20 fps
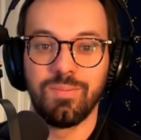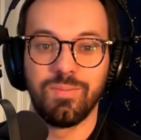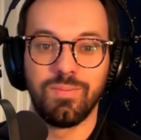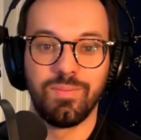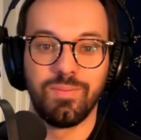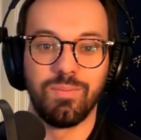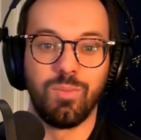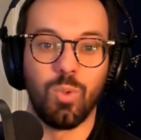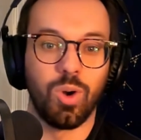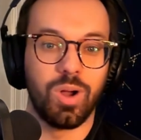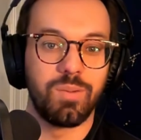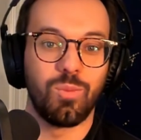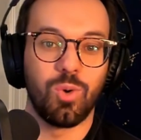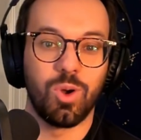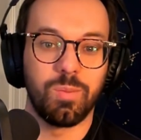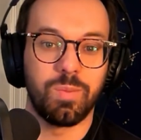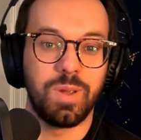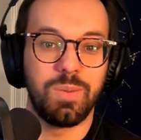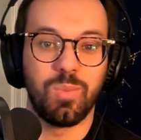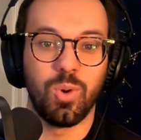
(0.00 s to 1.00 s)
more and more
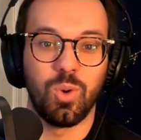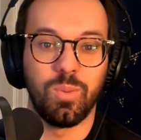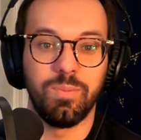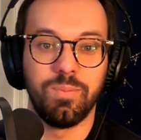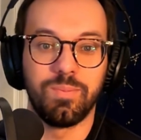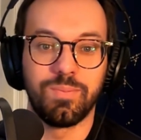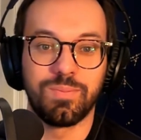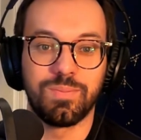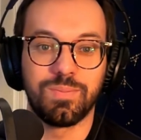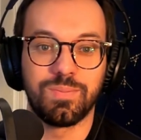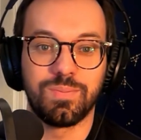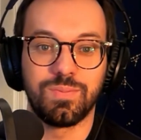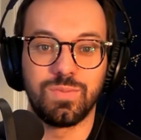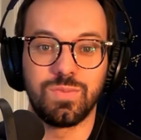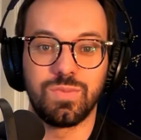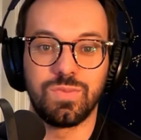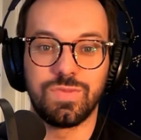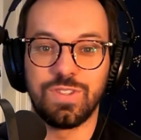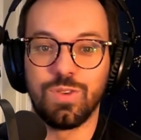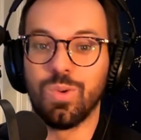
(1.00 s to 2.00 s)
people
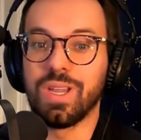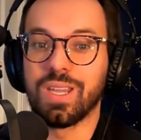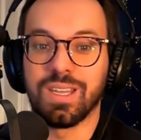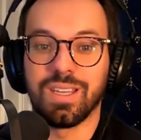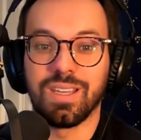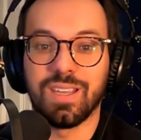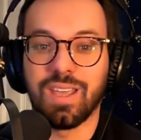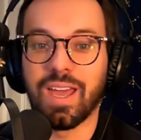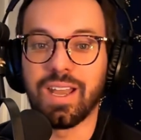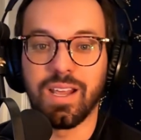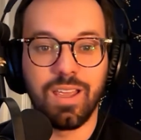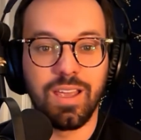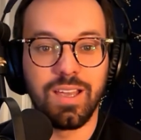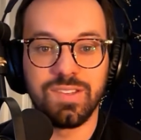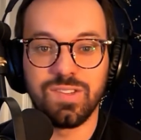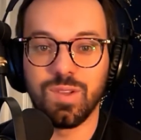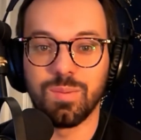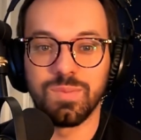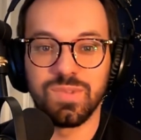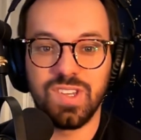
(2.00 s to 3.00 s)
doing kind of
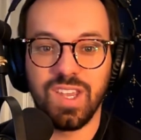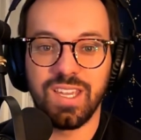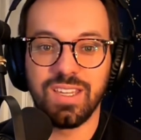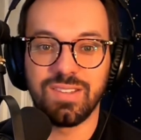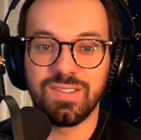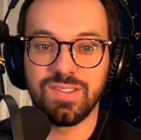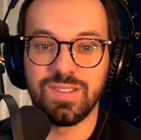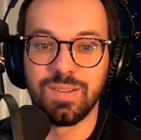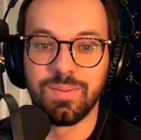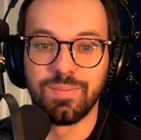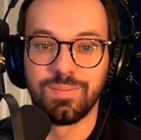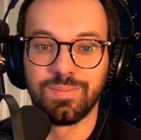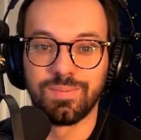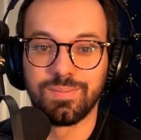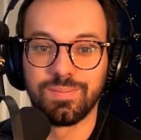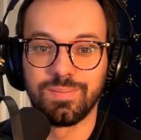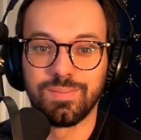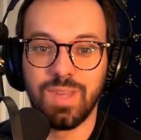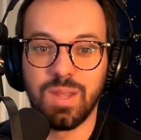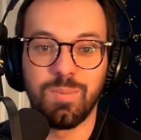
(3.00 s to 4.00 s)
custom sites.
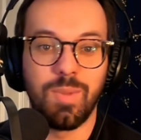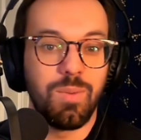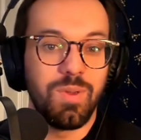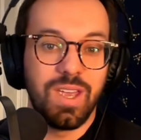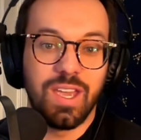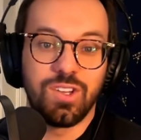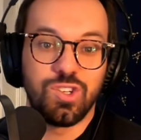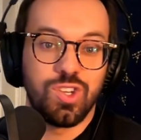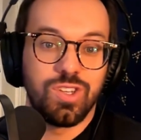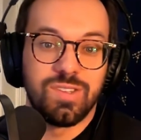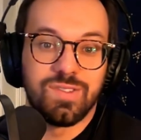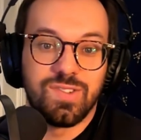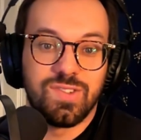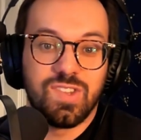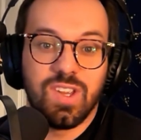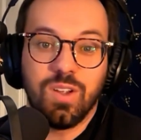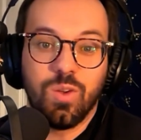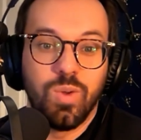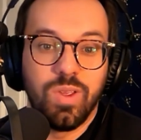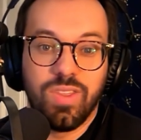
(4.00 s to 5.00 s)
Maybe I should
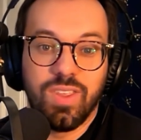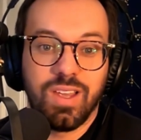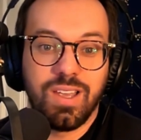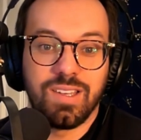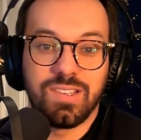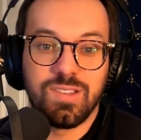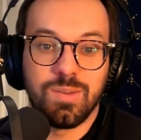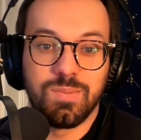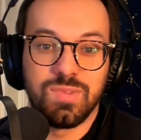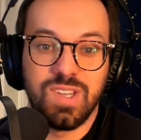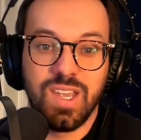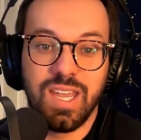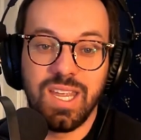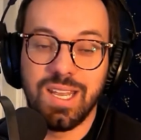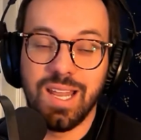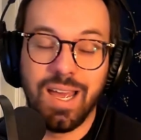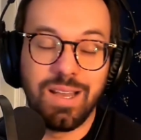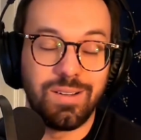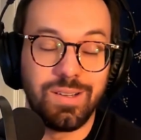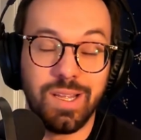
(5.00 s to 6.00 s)
stick with the custom site.
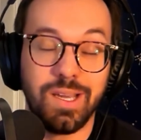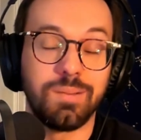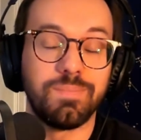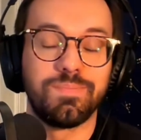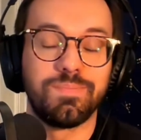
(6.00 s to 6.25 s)
I don't know.